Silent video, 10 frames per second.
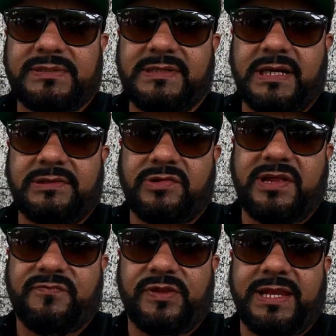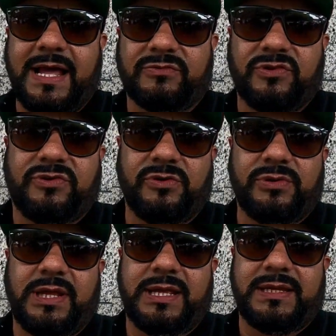But there's definitely an
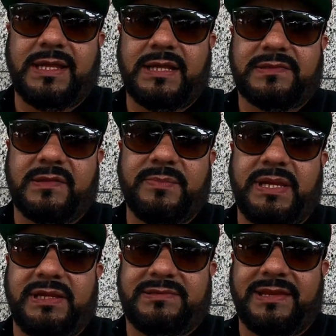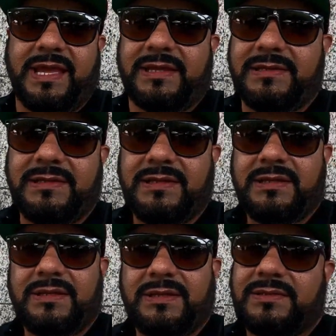altitude and some heat today.
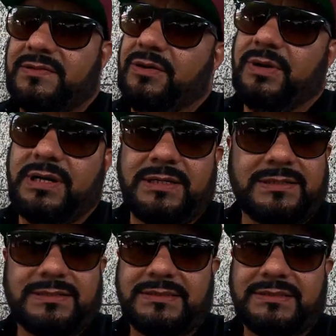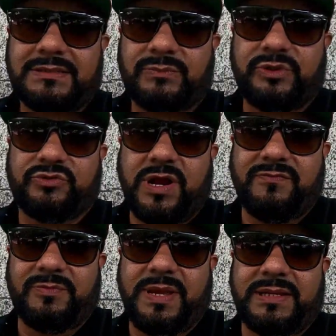So we
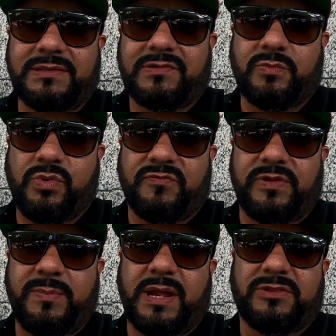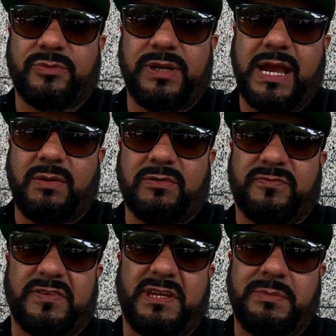traveled, man. It's roughly about a 3-hour,
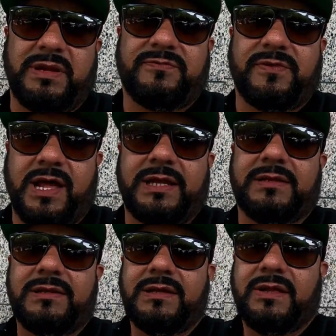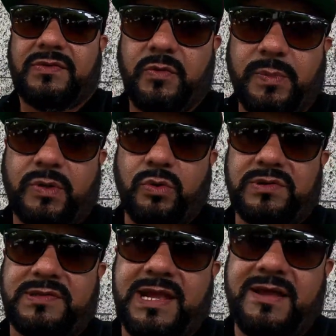15-minute flight. Super
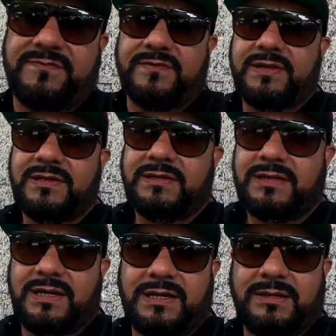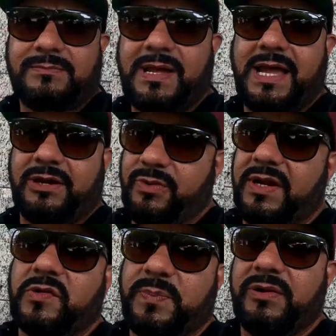cool staff. I had a
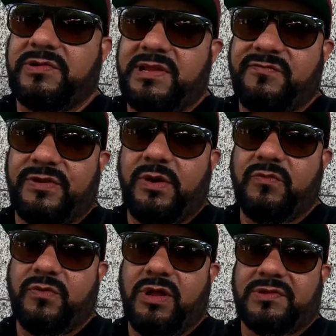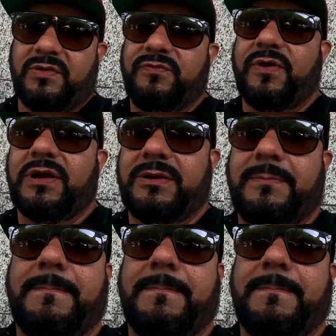great experience, definitely overall so far.